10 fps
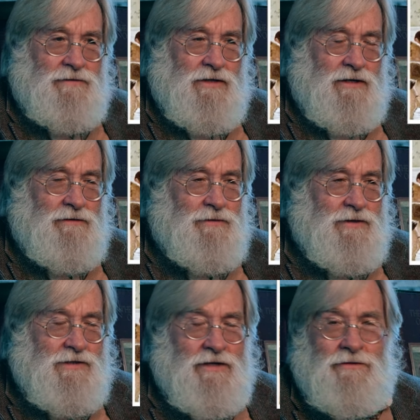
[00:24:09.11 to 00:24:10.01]
photography
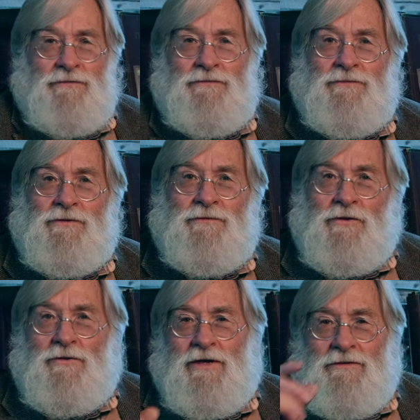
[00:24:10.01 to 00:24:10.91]
is how the
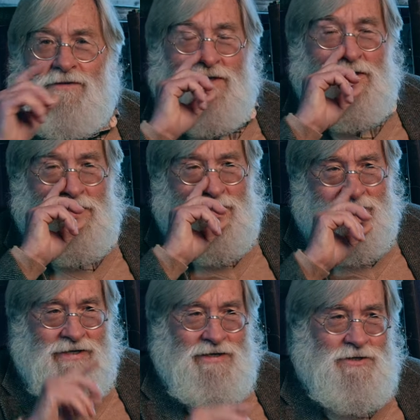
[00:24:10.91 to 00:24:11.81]
photographs
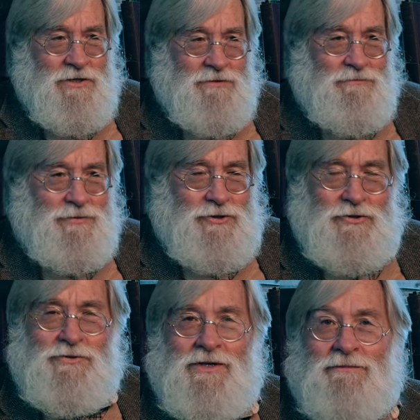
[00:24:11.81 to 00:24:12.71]
tend to
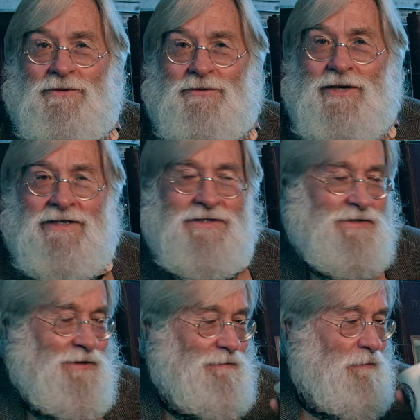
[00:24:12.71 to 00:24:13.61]
juice up the
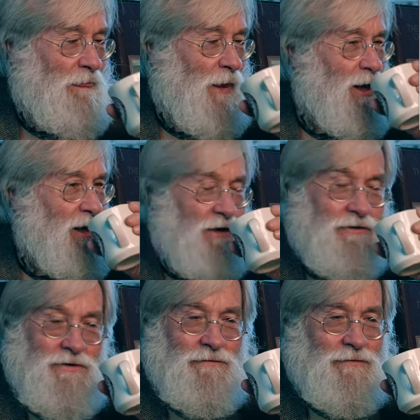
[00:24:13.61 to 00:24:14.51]
reds. I
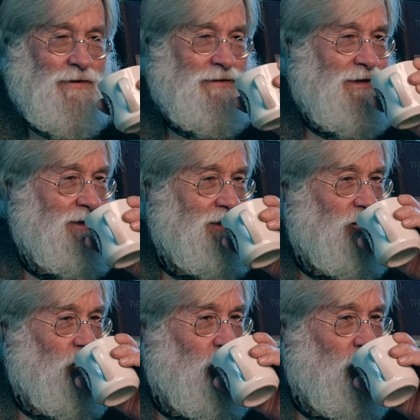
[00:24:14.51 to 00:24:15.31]
don't know what that is.